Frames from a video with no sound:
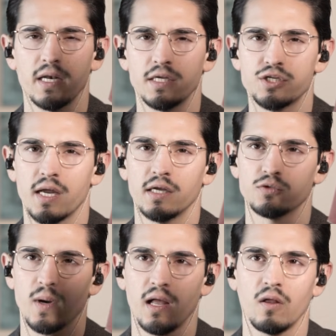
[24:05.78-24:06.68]
Nietzsche
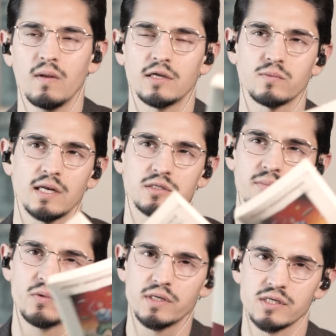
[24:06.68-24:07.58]
as well as
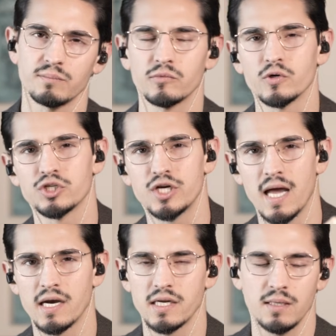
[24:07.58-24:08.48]
Buddhism,
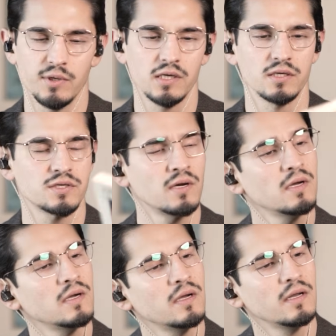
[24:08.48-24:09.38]
Christianity, because
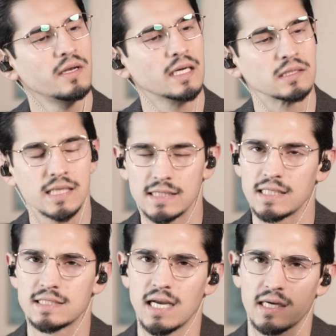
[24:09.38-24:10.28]
Nikos
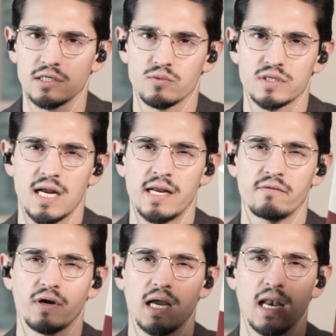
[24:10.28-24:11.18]
Kazantzakis was kind
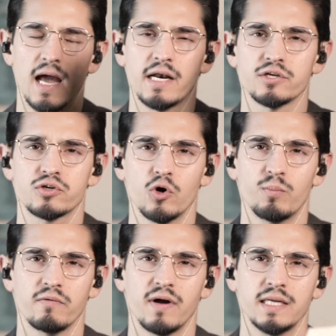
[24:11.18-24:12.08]
of a
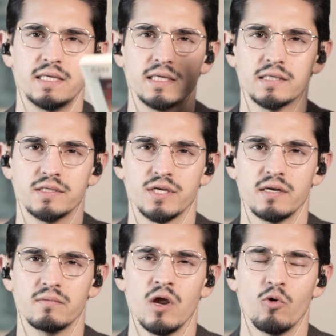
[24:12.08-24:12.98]
kaleidoscope of ideas
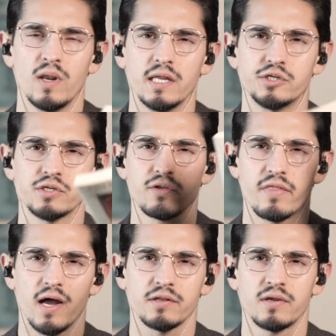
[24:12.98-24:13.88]
and religious
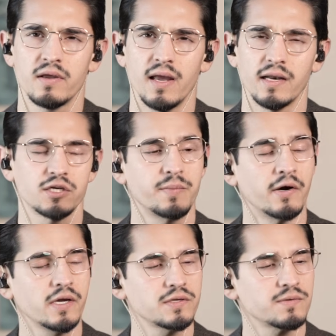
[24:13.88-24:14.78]
thought and
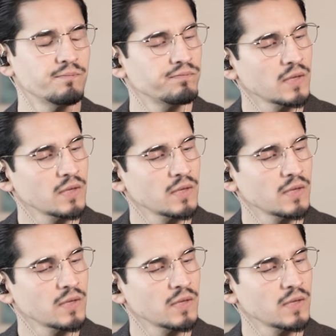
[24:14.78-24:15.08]
experience.